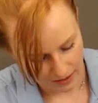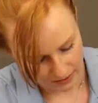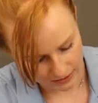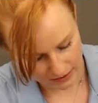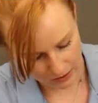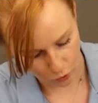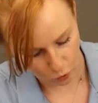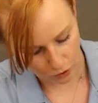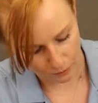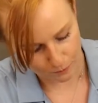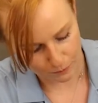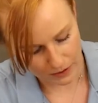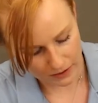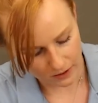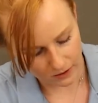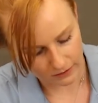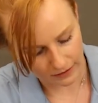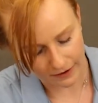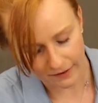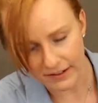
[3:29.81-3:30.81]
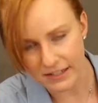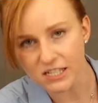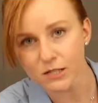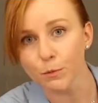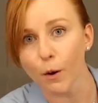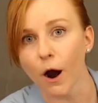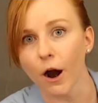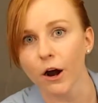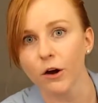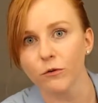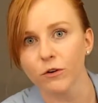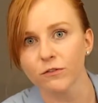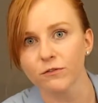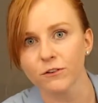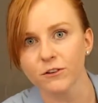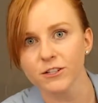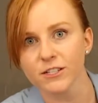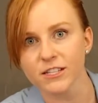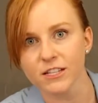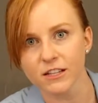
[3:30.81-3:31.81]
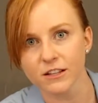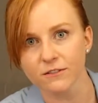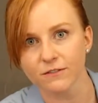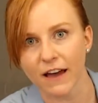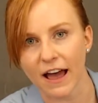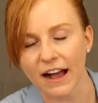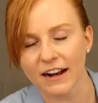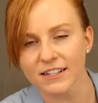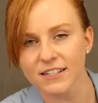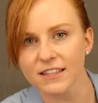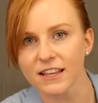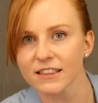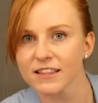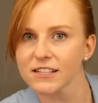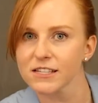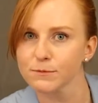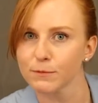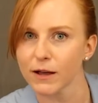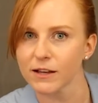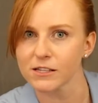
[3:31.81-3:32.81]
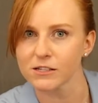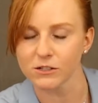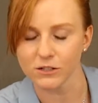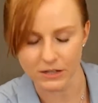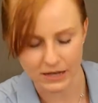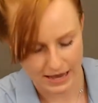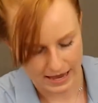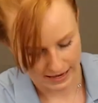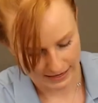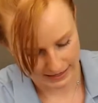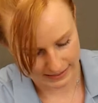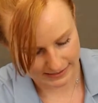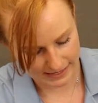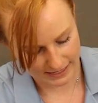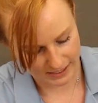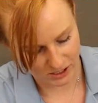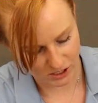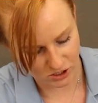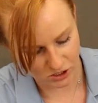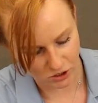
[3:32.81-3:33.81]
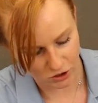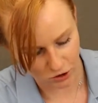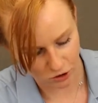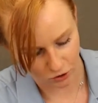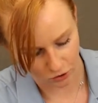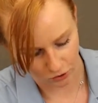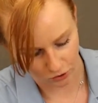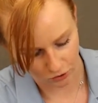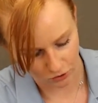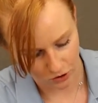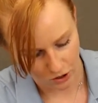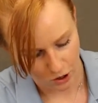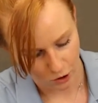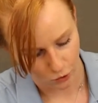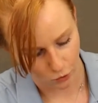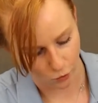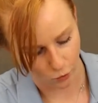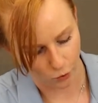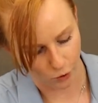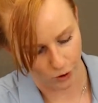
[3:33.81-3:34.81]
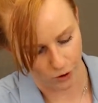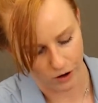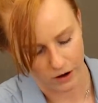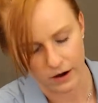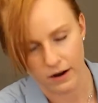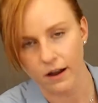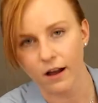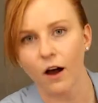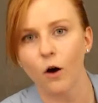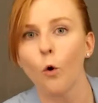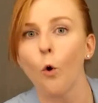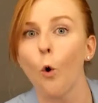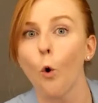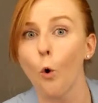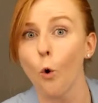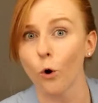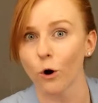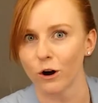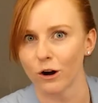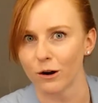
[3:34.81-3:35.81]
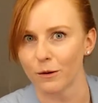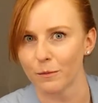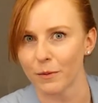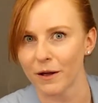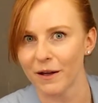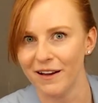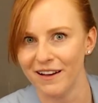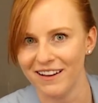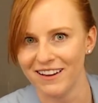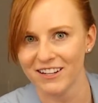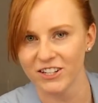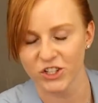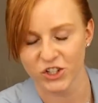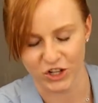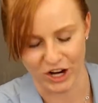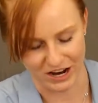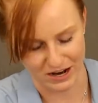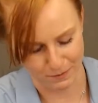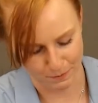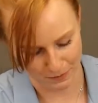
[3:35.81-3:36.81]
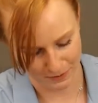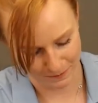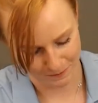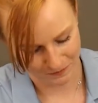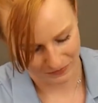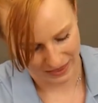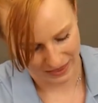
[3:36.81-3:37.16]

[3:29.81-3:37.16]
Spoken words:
The orbicularis part refers to the fact that this muscle is a circle or orb shape,